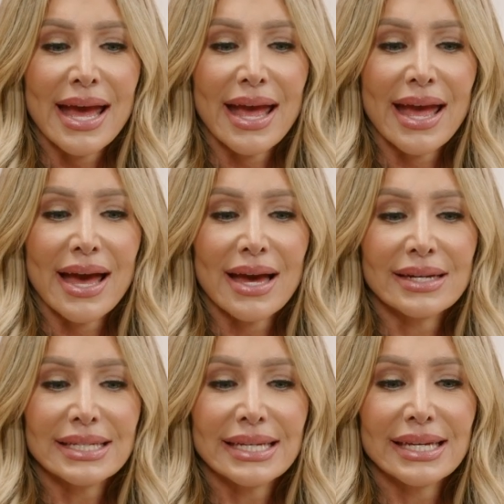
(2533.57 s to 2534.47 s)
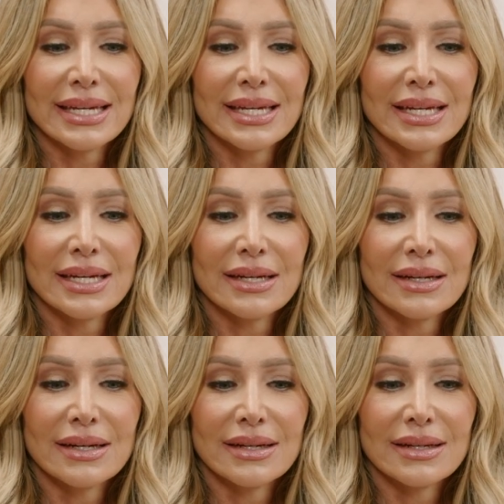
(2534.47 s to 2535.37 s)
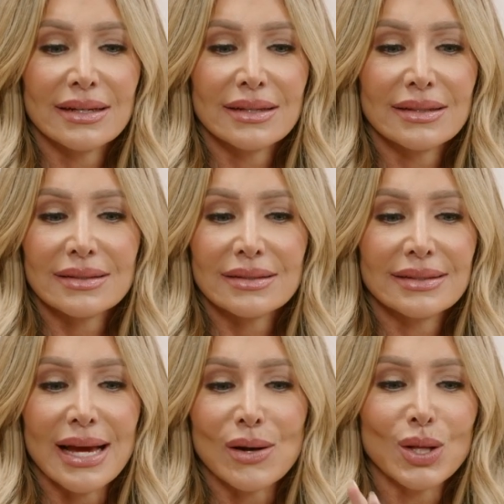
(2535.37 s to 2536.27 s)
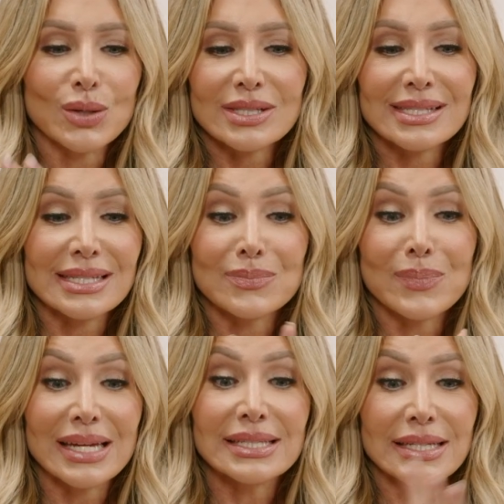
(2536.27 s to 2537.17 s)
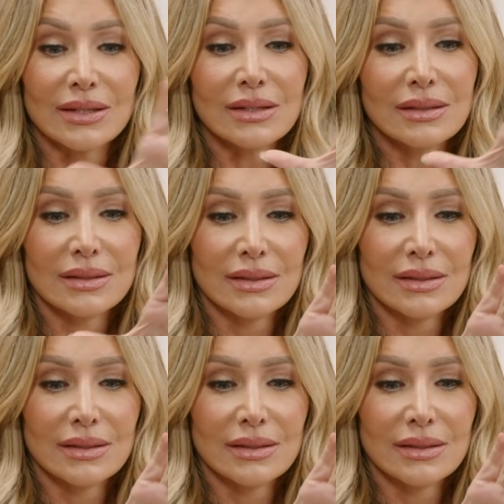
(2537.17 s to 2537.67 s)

and he now closes this big deal